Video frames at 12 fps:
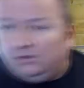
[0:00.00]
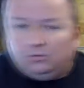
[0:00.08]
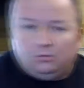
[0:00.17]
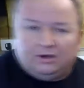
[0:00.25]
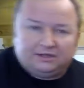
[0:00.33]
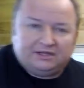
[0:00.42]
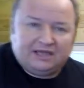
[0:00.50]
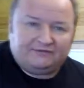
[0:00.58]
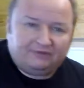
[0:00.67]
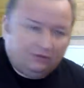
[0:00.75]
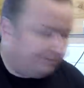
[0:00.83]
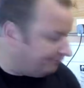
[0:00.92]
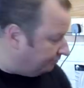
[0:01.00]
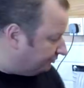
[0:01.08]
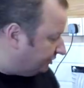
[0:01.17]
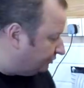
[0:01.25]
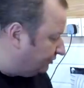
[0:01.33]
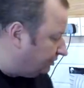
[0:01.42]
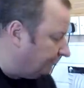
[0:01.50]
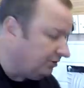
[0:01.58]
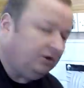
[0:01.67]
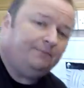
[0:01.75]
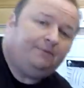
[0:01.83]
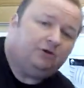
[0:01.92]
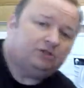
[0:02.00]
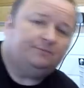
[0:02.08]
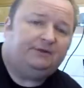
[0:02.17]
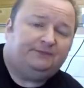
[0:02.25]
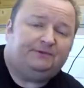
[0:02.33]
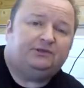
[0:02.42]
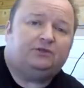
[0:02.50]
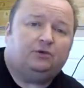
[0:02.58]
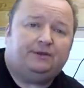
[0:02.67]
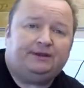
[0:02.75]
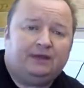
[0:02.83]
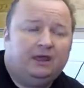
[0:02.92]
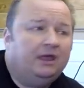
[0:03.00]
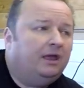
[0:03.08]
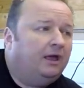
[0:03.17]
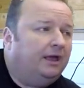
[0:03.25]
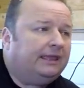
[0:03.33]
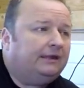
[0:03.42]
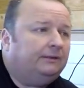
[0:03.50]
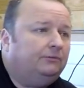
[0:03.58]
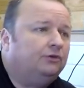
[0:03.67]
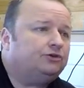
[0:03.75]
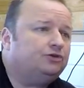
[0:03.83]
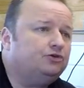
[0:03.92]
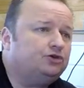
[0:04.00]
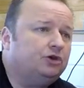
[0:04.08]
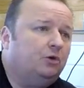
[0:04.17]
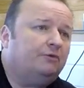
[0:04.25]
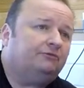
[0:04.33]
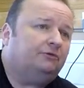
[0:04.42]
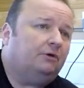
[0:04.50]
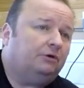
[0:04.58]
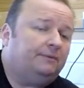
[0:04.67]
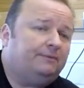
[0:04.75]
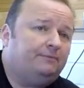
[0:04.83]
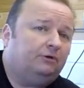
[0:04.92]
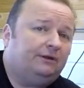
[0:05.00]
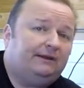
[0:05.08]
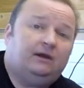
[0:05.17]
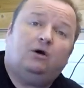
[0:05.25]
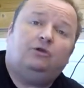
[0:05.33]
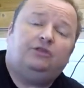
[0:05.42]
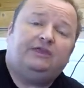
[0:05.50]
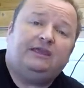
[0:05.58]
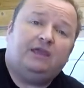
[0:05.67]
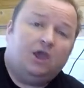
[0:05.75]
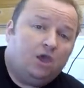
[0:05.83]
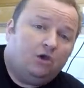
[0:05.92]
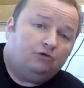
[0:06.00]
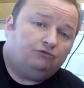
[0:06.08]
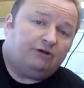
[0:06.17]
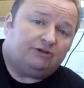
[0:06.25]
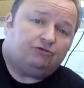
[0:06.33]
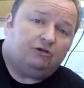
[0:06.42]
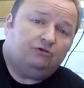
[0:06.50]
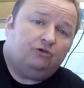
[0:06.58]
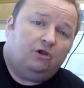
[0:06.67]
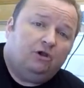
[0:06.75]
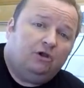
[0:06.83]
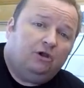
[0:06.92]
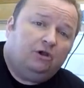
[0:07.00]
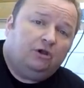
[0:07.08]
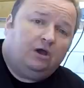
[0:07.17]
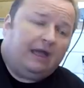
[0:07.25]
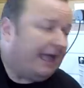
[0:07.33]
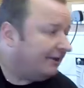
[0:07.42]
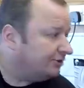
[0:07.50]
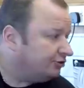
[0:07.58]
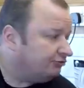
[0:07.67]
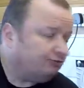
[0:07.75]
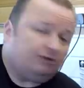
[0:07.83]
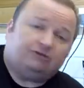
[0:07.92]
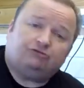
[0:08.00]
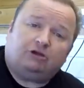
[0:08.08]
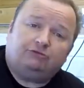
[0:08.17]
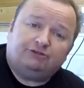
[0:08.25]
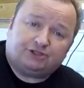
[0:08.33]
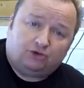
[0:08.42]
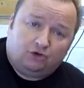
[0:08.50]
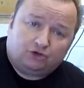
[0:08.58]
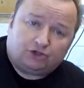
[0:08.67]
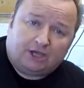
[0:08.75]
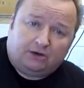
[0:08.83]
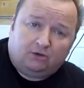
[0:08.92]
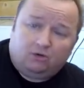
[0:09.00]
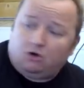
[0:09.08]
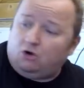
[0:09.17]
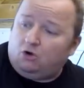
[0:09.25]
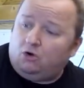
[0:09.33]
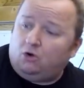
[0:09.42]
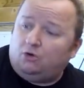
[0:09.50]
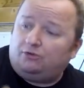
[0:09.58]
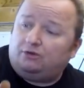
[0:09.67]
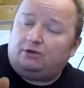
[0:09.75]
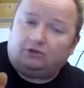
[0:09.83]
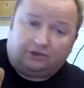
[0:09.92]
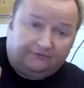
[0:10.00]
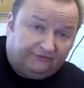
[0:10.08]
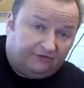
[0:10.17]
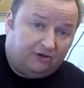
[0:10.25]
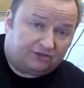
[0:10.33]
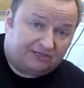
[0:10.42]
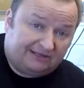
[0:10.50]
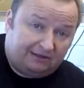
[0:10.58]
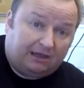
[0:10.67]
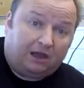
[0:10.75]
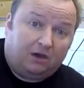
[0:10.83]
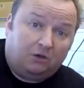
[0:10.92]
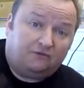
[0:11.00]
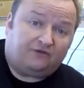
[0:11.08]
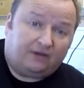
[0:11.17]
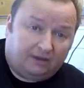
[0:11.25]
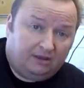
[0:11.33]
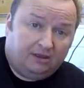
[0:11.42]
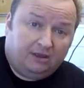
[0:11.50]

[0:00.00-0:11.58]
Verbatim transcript: One of the other little projects which I'm going to possibly be doing, again, I'm not too sure whether or not I'm going to be putting it on the Retro Hacks, Retro Restore channel, or converting over